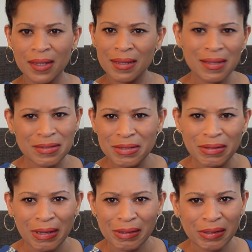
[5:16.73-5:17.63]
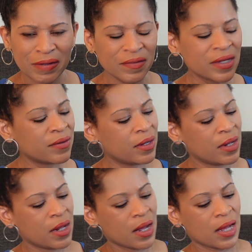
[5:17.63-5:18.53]
Isn't that lovely?
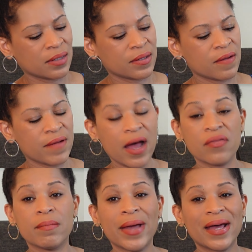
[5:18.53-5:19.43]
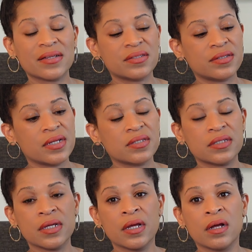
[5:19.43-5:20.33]
I love how the bag
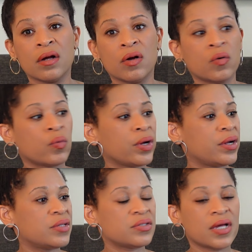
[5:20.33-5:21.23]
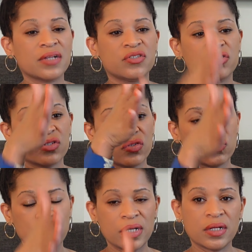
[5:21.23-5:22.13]
sits where it's not just a
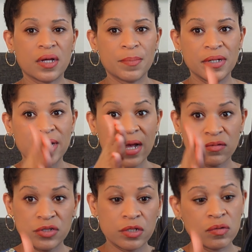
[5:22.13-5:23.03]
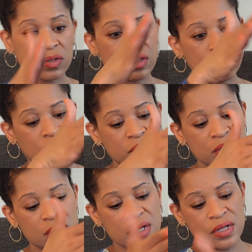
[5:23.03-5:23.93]
straight up and down tote. You'll
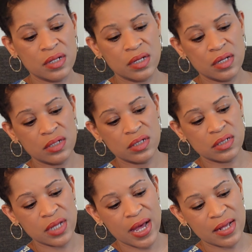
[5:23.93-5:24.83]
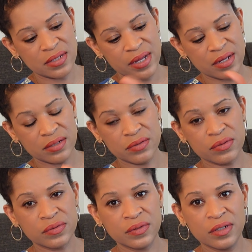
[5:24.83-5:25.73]
see that it just has like a
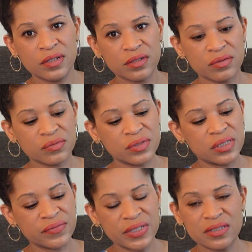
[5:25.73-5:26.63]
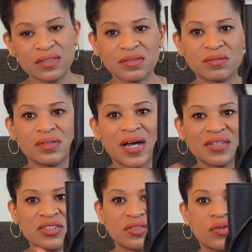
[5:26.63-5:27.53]
little divots, little notches